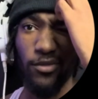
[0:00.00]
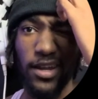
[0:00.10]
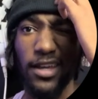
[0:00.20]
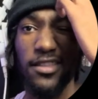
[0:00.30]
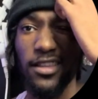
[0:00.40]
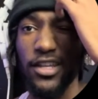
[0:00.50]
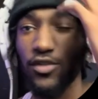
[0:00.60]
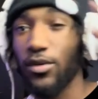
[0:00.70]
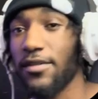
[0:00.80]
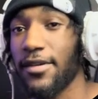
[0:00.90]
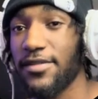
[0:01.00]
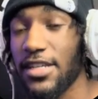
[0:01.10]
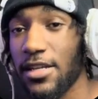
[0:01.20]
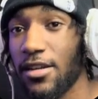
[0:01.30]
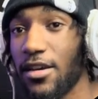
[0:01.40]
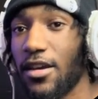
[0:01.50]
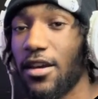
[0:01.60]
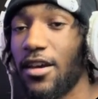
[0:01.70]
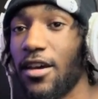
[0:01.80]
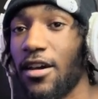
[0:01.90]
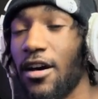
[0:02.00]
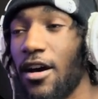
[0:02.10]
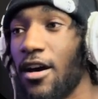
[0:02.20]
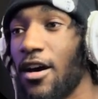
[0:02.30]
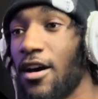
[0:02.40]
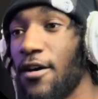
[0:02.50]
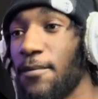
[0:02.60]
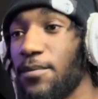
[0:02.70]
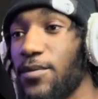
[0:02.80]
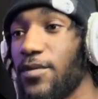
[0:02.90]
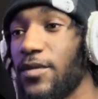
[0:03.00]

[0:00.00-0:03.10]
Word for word: correct, I think like 2015. Um,